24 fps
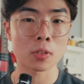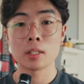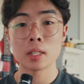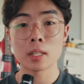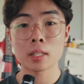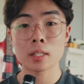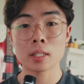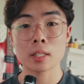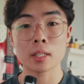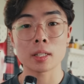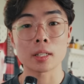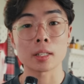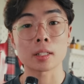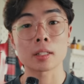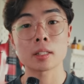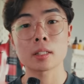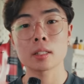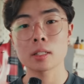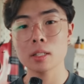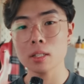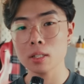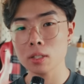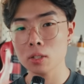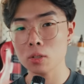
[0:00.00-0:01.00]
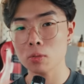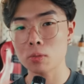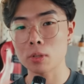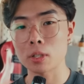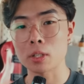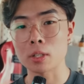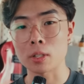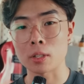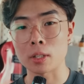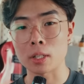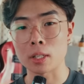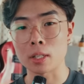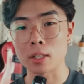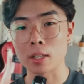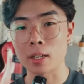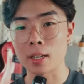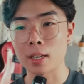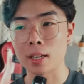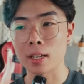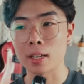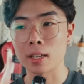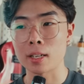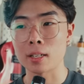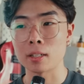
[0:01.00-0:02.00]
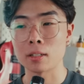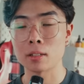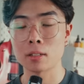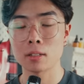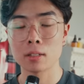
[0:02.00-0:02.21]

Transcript: Desk accessories, on the other hand,